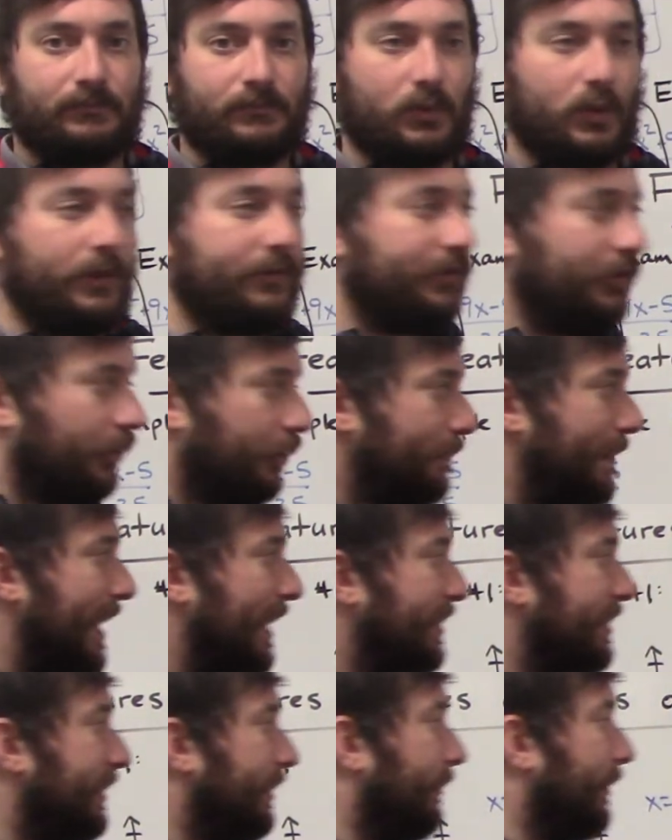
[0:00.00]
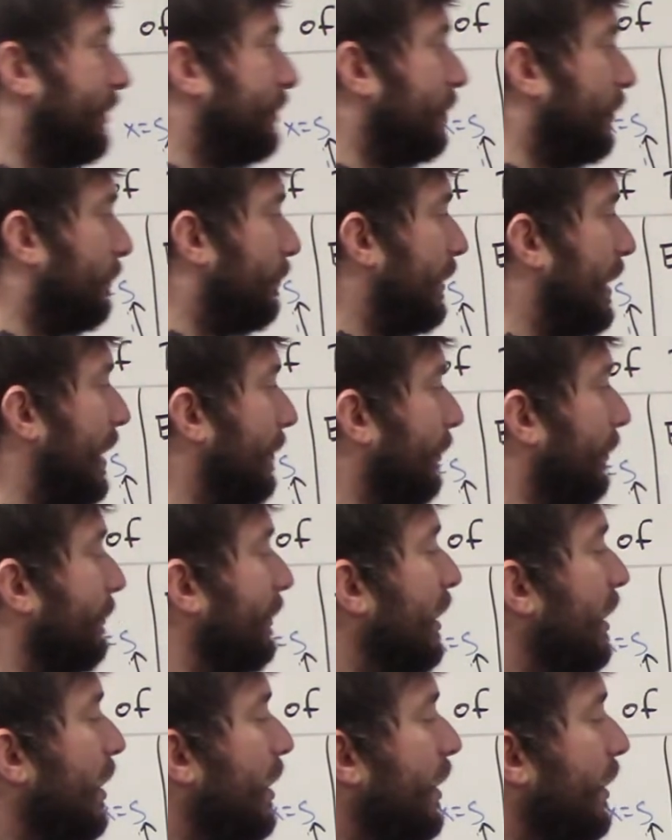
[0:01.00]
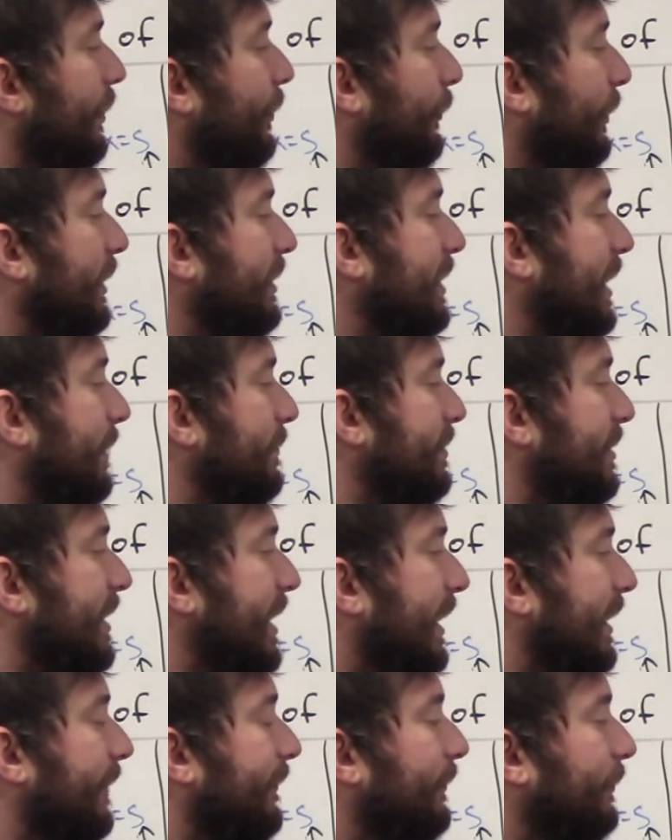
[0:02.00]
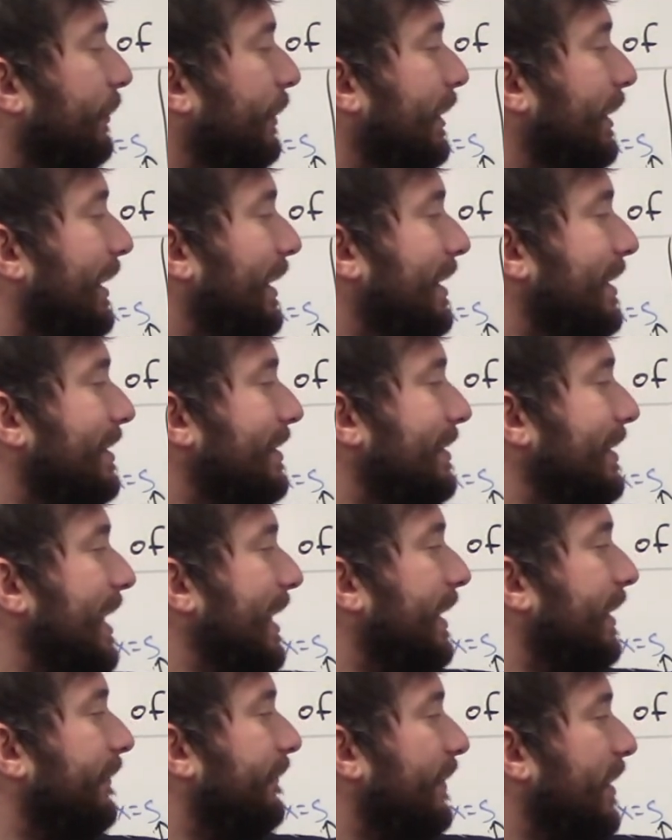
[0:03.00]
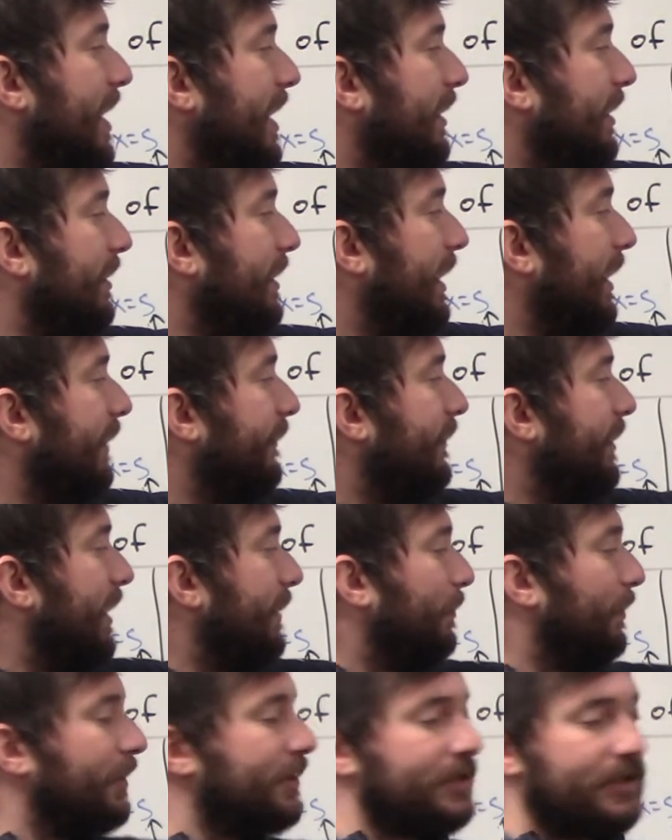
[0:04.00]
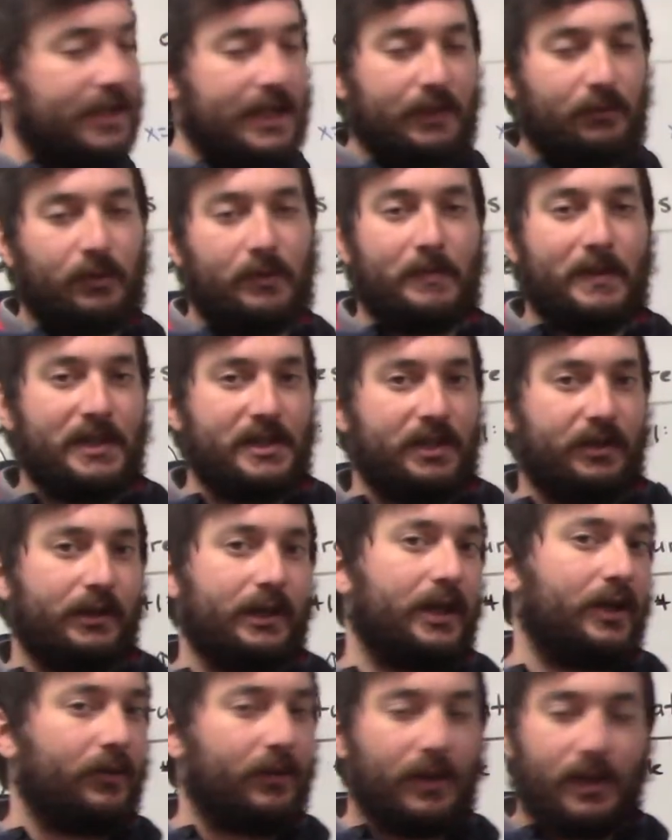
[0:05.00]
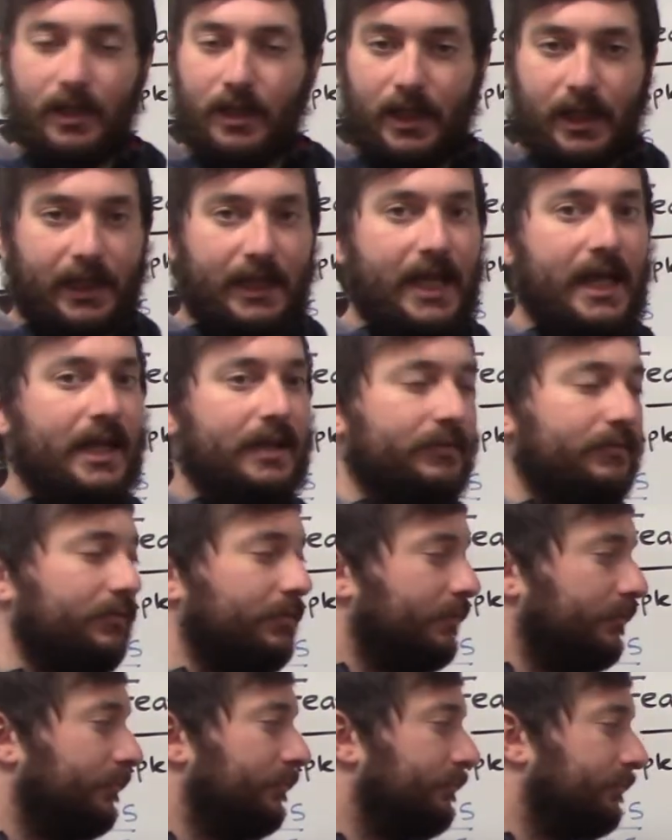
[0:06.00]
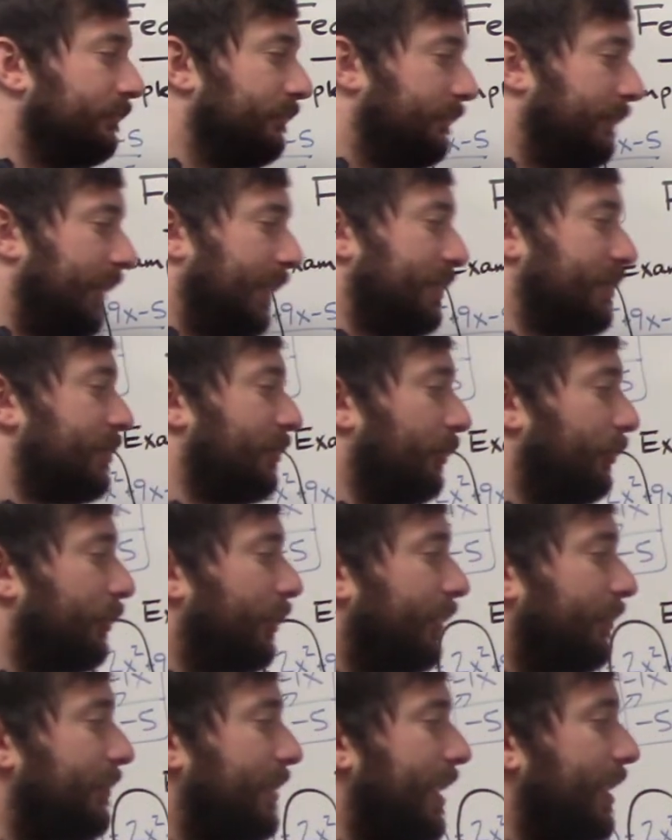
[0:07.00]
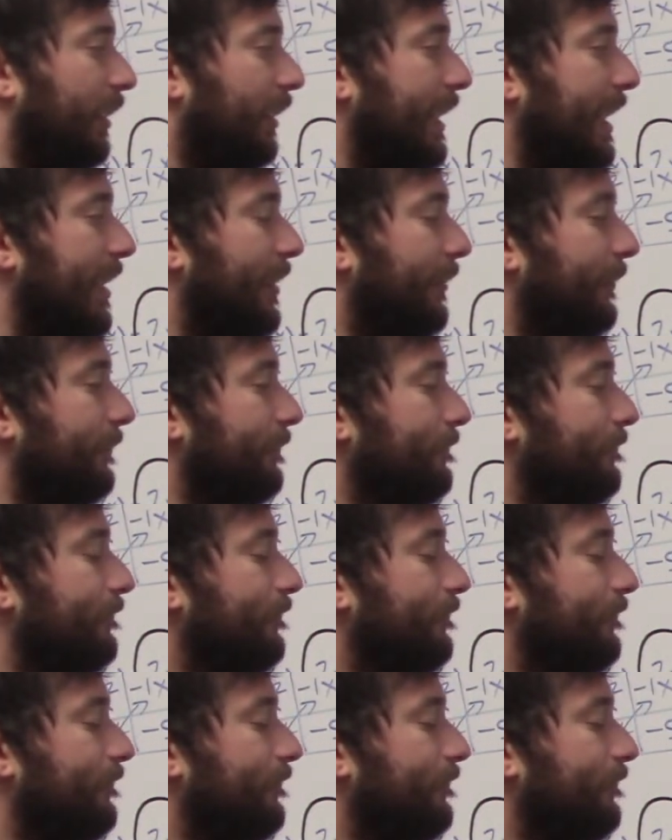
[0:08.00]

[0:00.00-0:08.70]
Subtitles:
Or if you look back to the original problem, 3 times negative 3 is negative 9, and negative 9 plus 9 would be 0. Again, excluded, not allowed.